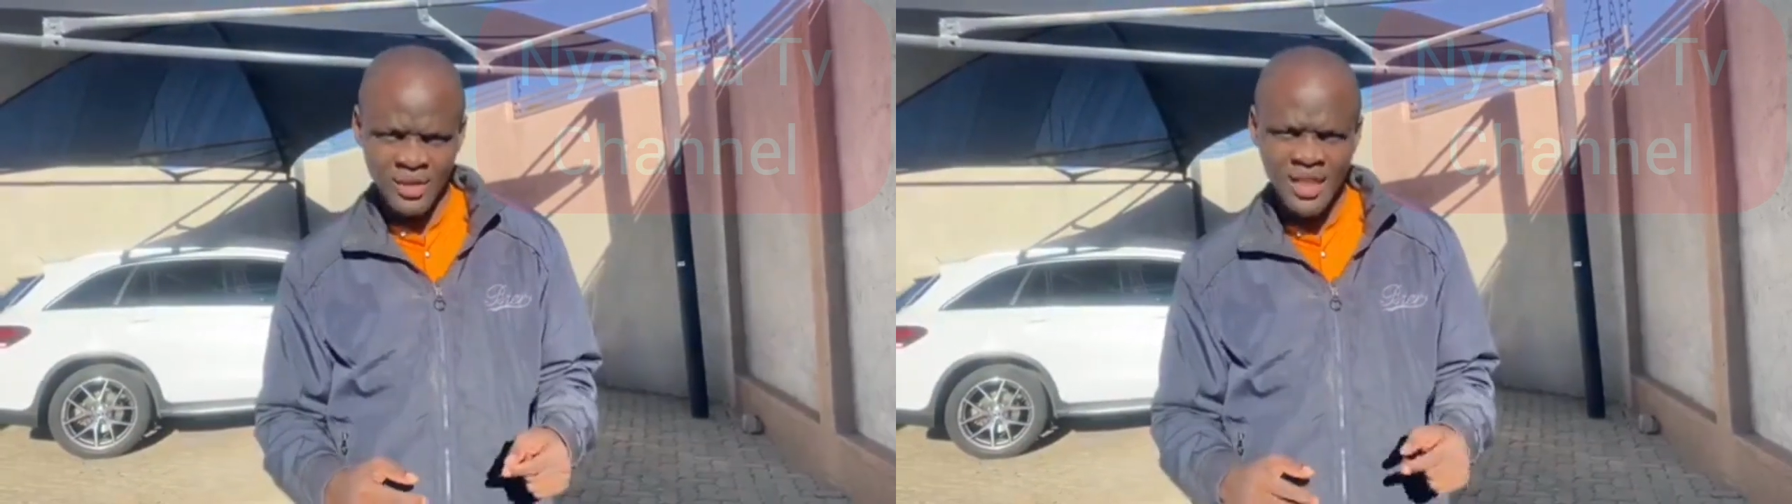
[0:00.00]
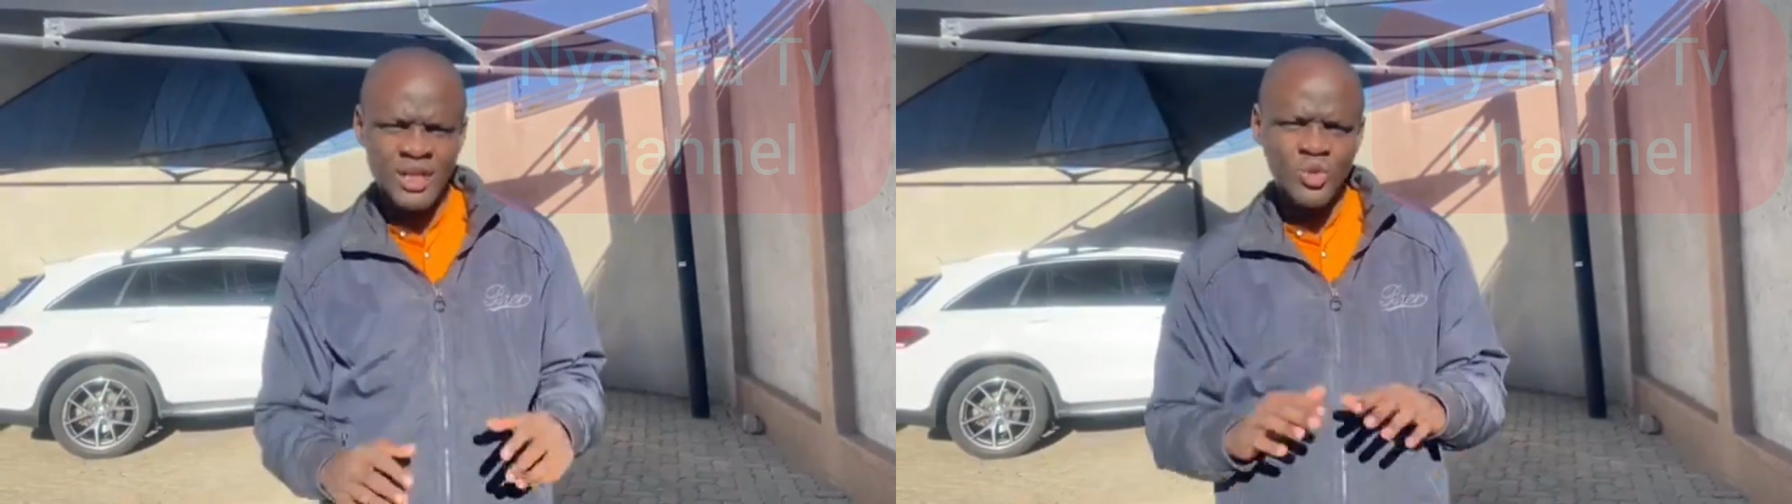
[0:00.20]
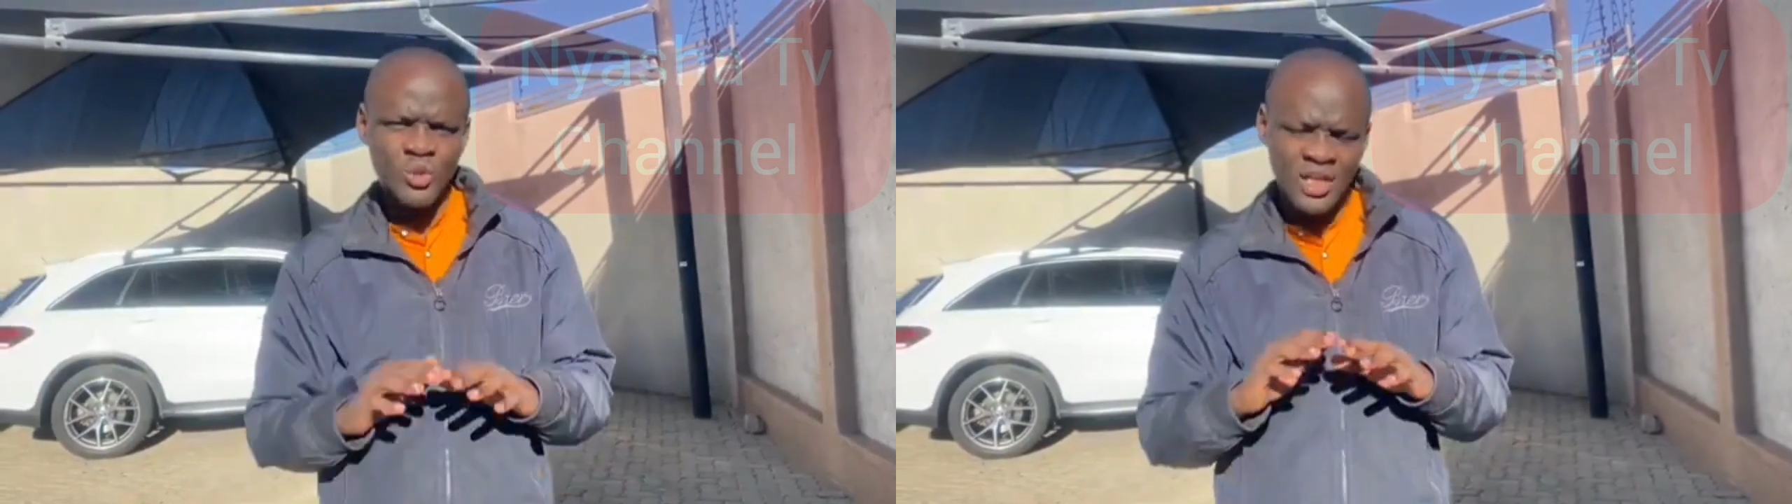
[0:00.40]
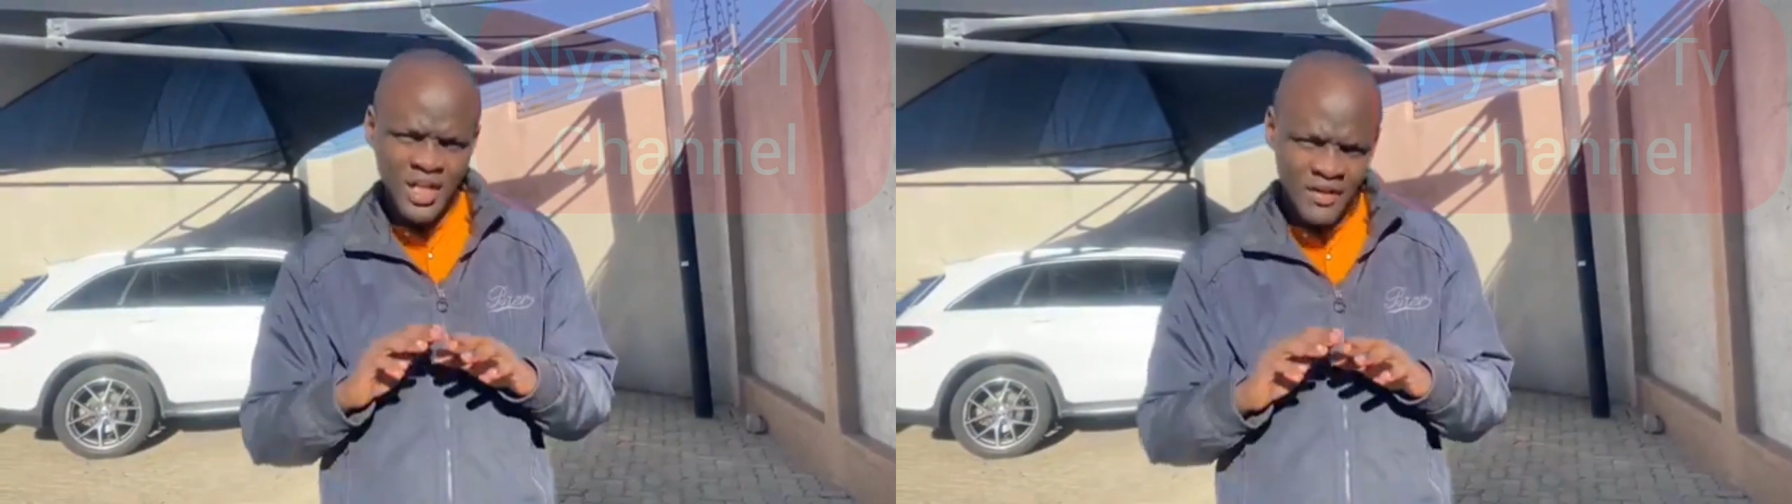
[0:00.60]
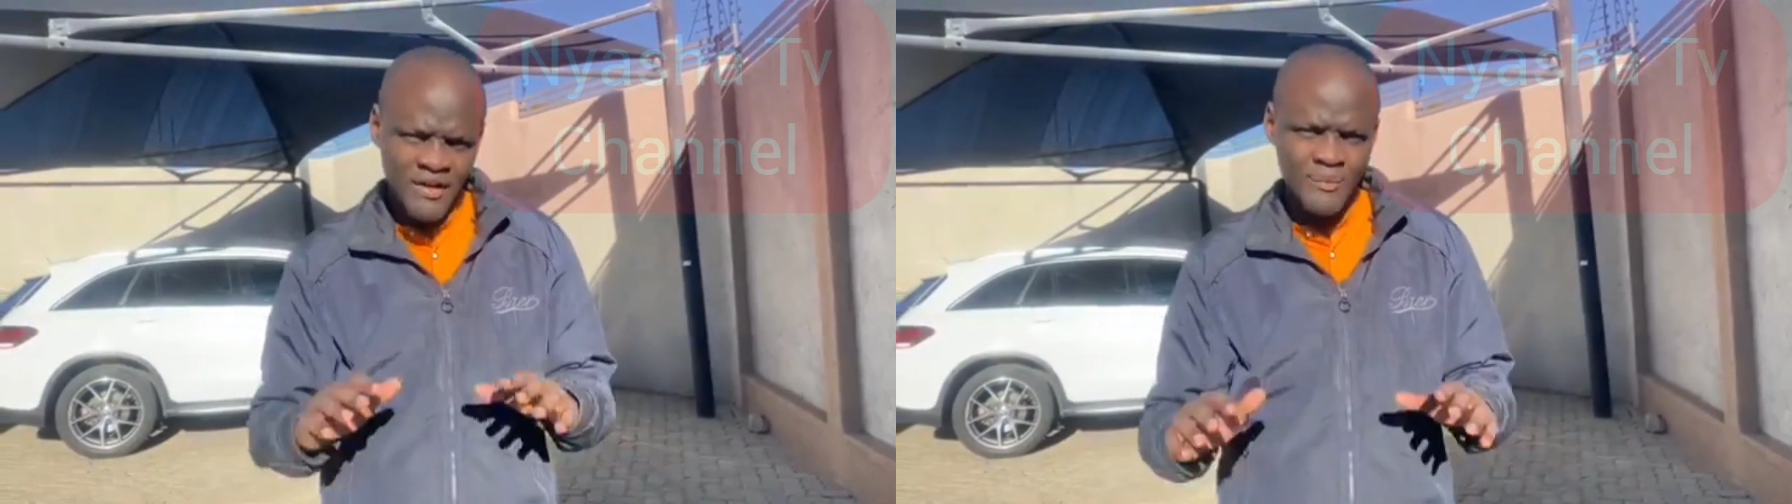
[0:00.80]
That should
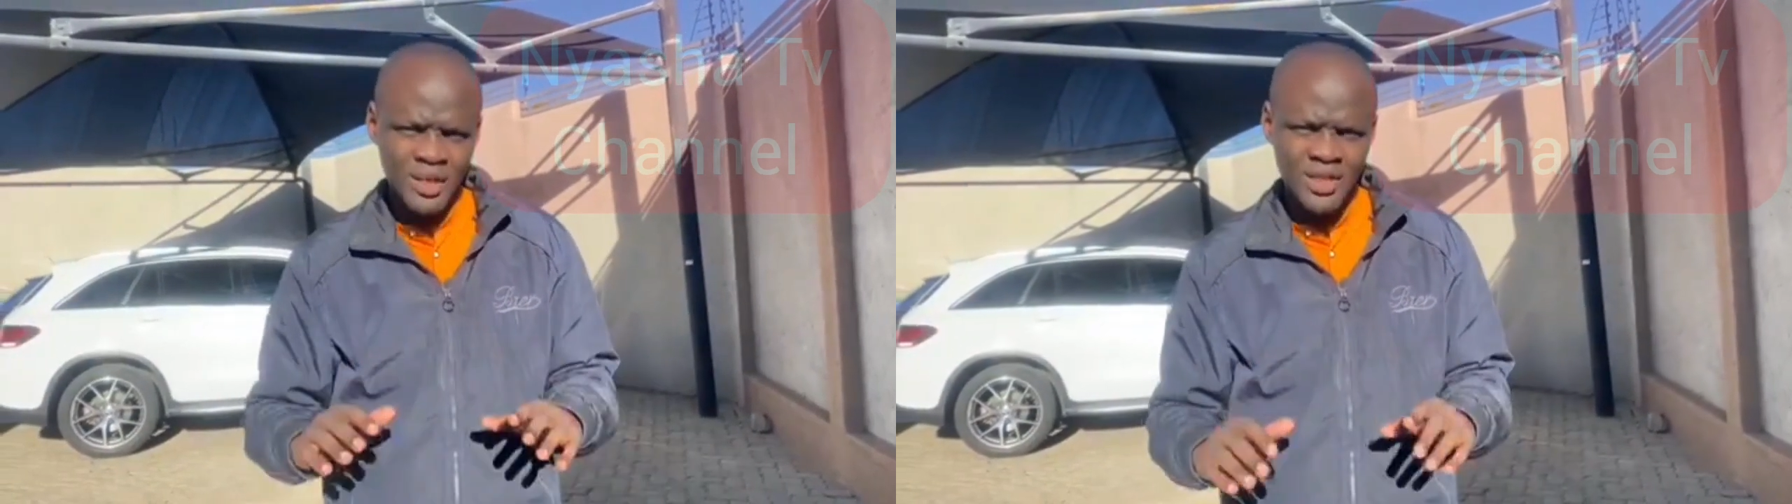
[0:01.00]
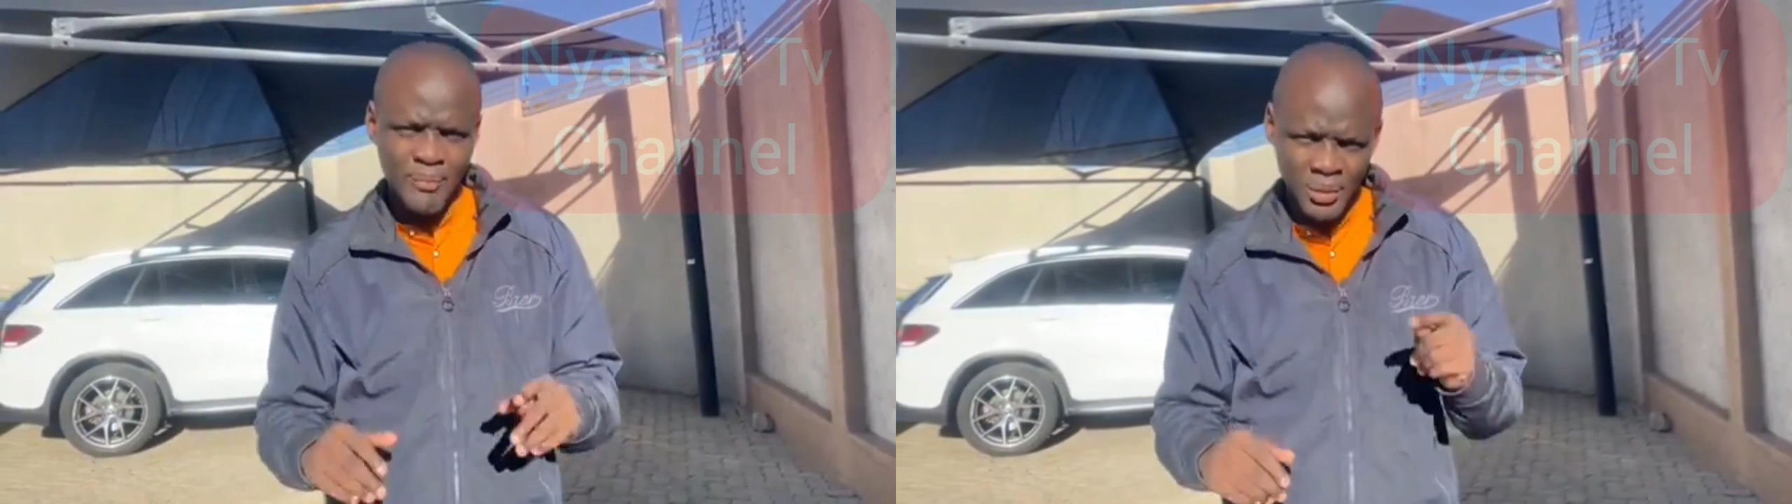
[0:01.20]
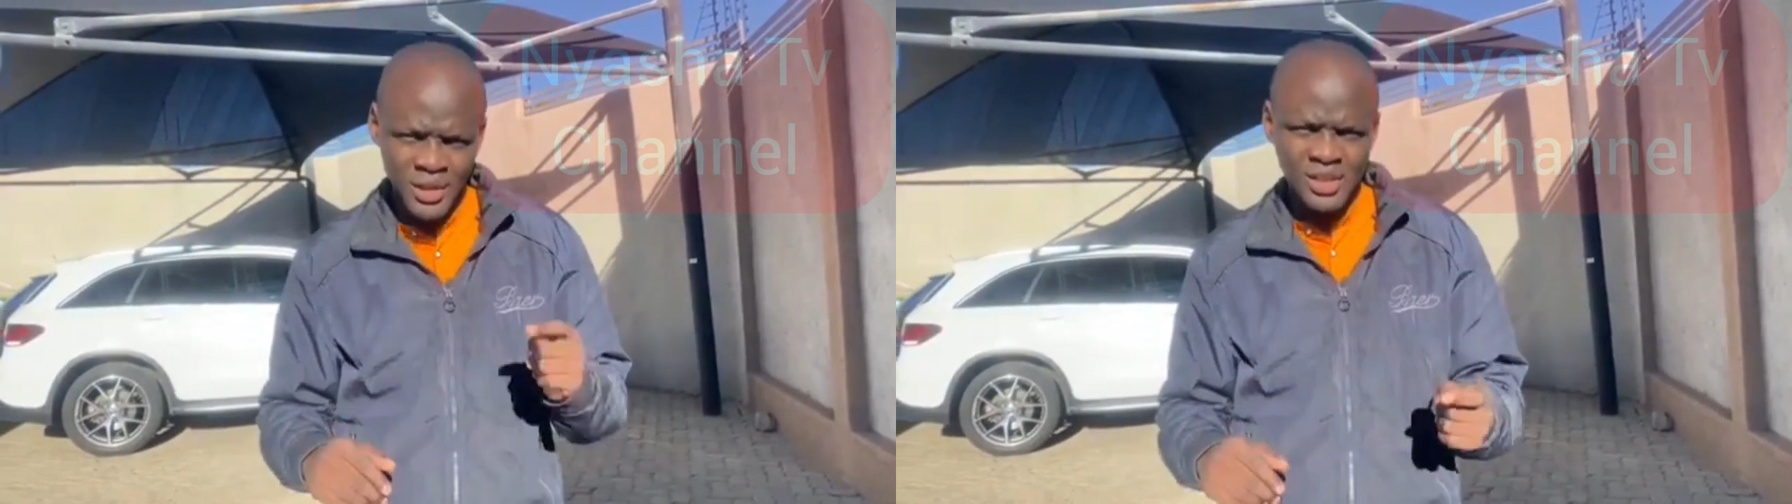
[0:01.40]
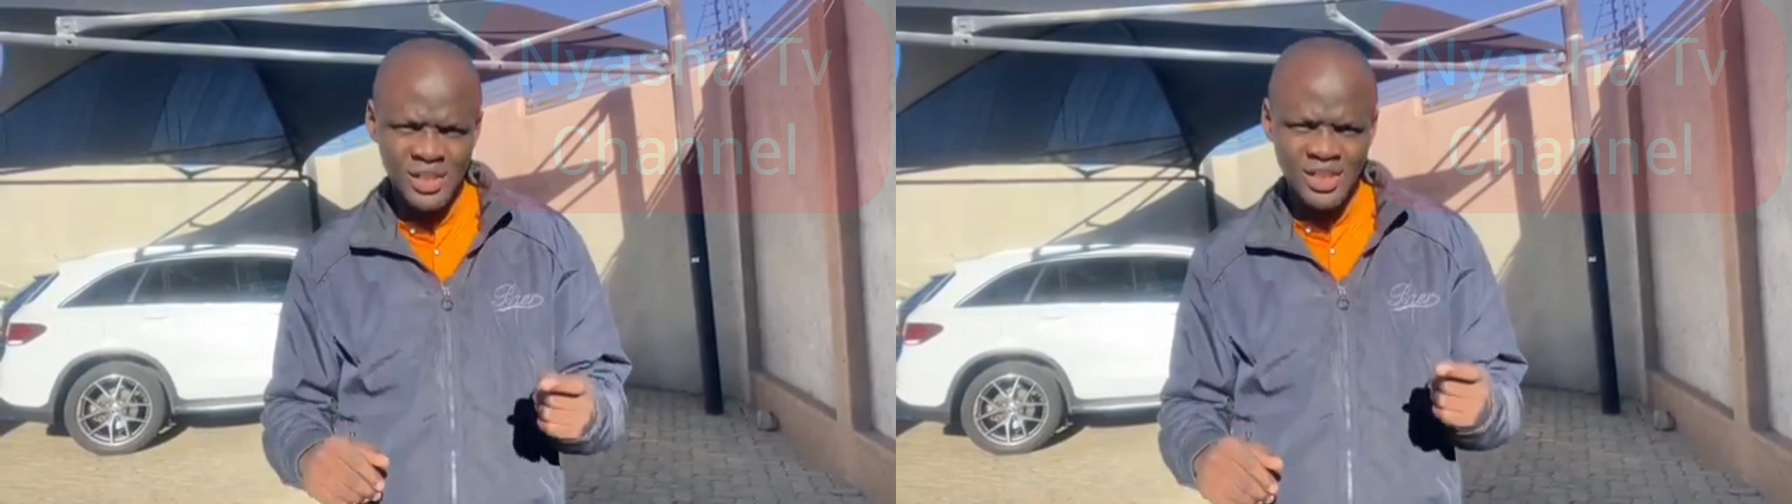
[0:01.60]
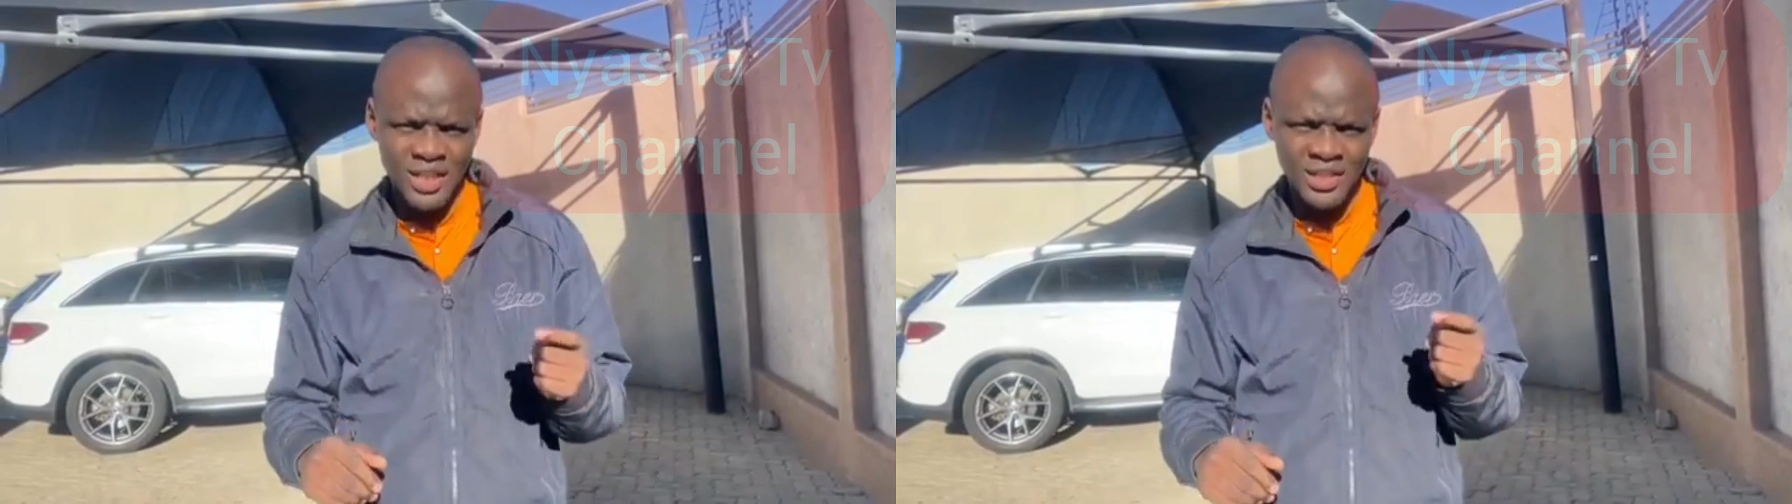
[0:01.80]
never be the
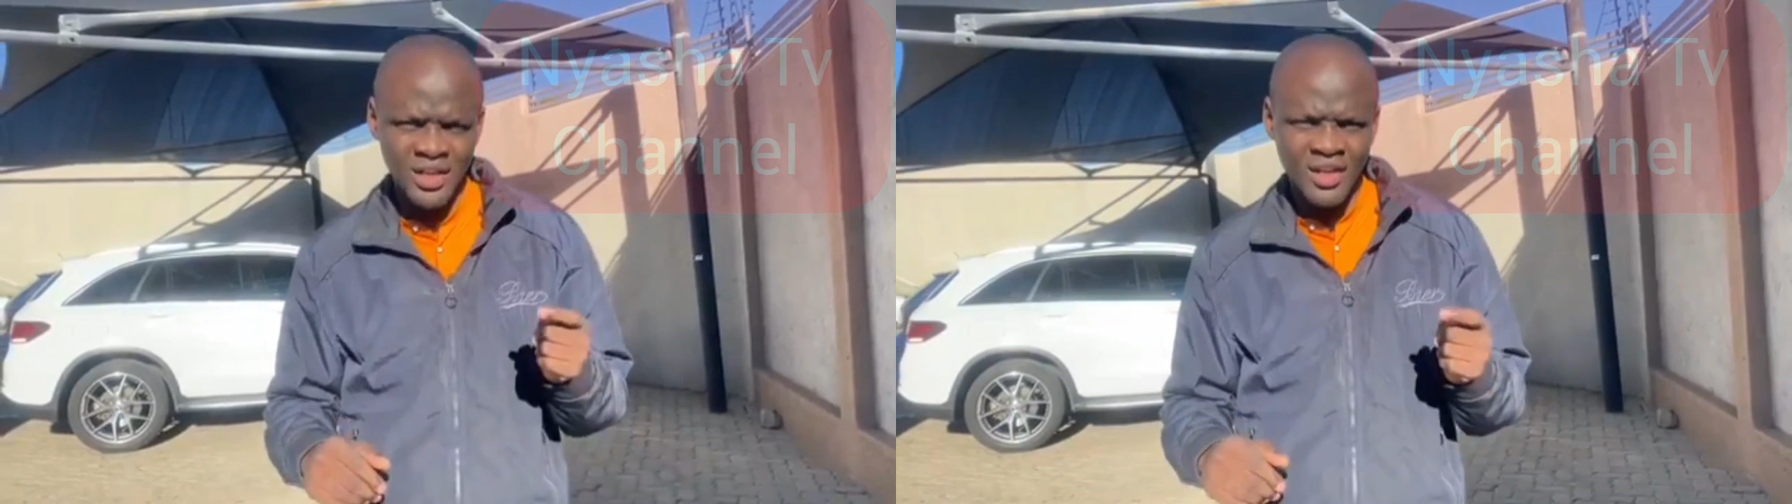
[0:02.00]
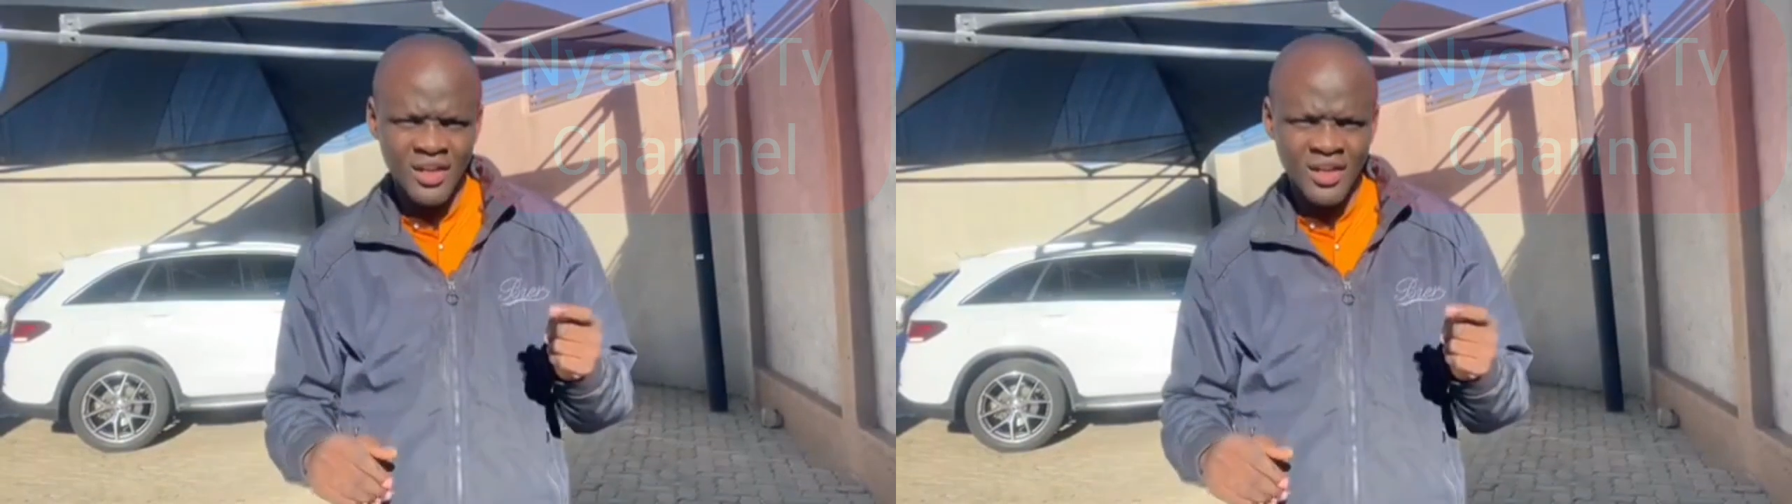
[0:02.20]
politics that